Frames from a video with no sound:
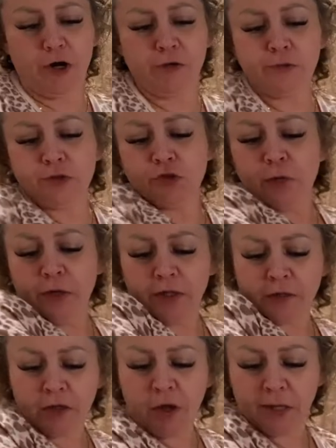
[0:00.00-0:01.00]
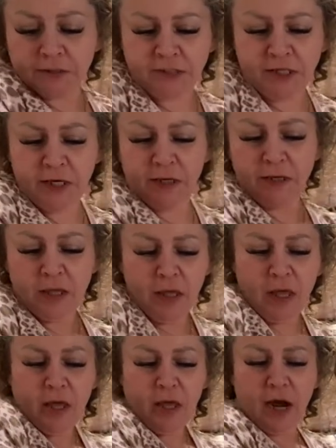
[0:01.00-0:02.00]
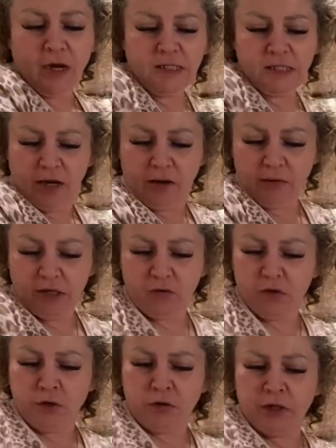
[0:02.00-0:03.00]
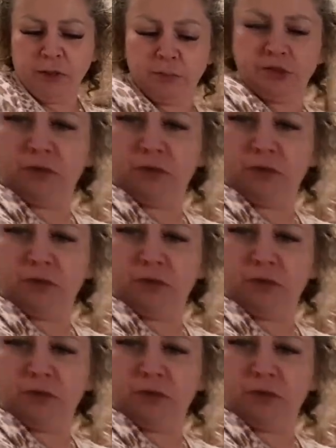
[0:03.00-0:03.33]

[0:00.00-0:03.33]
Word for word: Are you enjoying the content? I just thought I would get a little glimpse